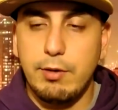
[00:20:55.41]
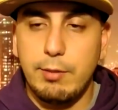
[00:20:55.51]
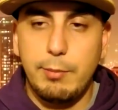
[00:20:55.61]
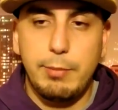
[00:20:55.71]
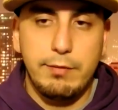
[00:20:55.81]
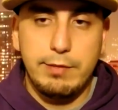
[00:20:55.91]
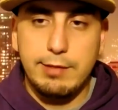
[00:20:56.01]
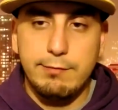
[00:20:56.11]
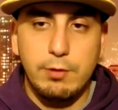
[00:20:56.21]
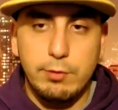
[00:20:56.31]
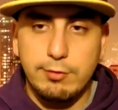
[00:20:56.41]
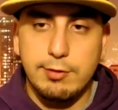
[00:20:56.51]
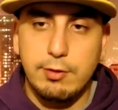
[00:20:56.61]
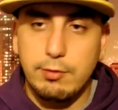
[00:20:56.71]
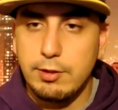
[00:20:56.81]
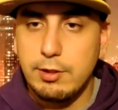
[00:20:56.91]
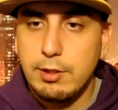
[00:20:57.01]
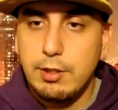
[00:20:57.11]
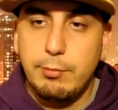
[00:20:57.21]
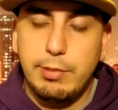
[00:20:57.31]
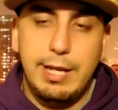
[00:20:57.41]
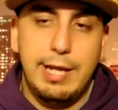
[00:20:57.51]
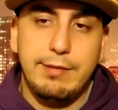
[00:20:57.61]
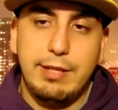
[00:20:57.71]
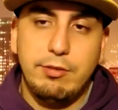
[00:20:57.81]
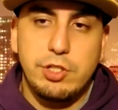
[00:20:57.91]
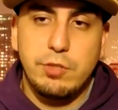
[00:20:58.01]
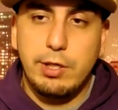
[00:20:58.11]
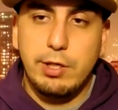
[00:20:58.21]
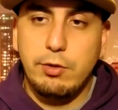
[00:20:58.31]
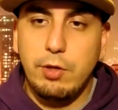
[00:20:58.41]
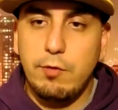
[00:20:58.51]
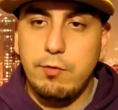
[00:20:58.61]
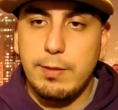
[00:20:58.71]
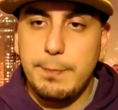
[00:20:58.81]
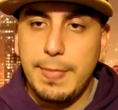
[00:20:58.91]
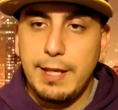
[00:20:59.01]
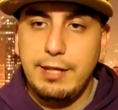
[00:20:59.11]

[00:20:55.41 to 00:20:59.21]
I'm above the influence. So, but hey, if that's what you want to do, go for it.